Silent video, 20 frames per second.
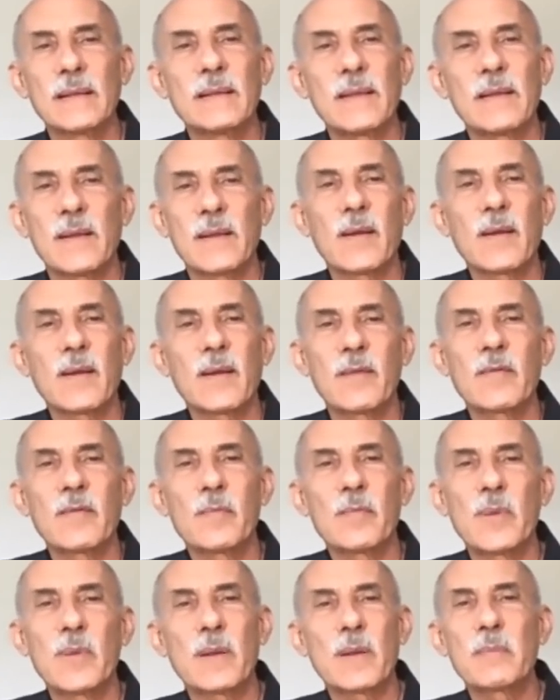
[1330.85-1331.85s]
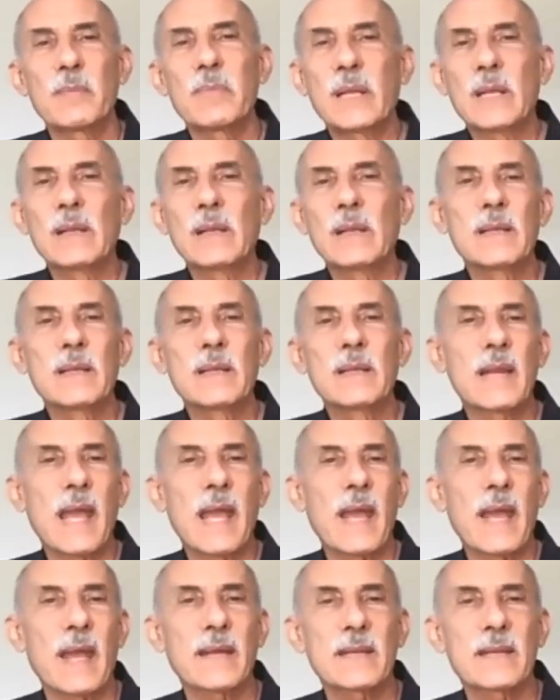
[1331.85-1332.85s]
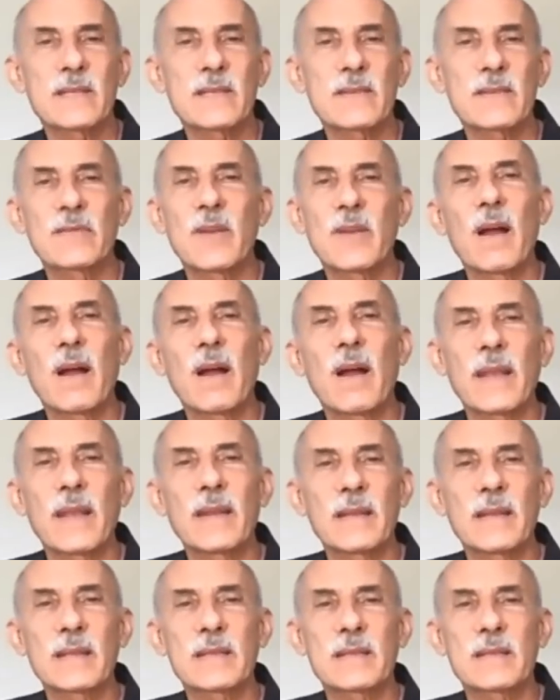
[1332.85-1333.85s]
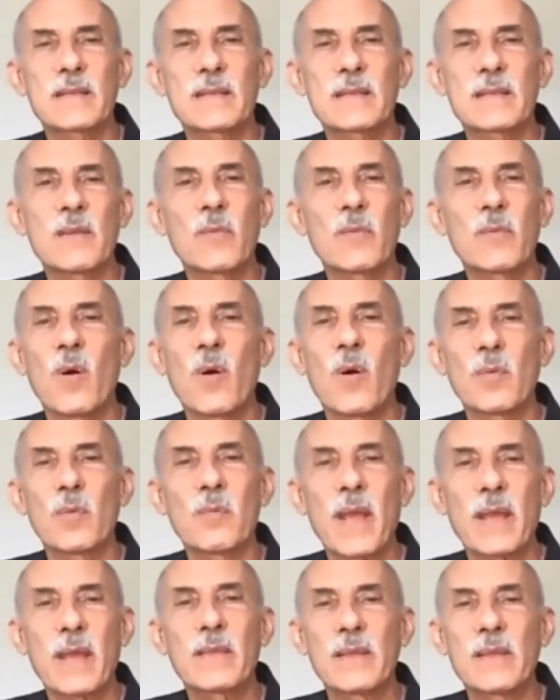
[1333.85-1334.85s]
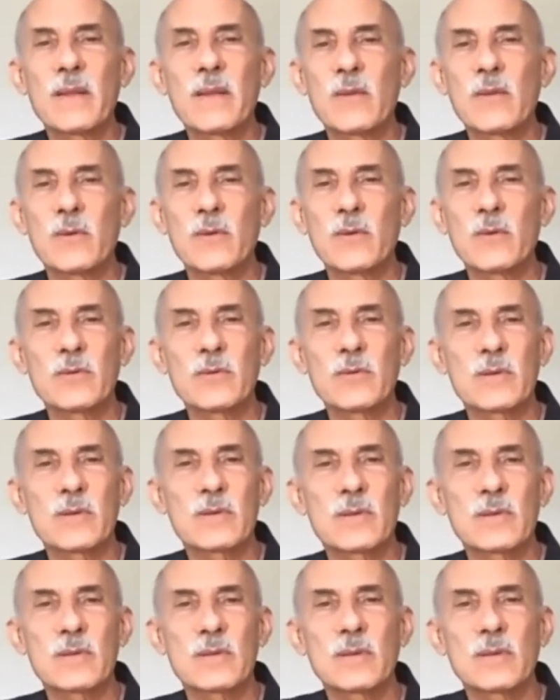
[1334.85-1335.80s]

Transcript: there have been 1 billion acts of kindness that won't make the news.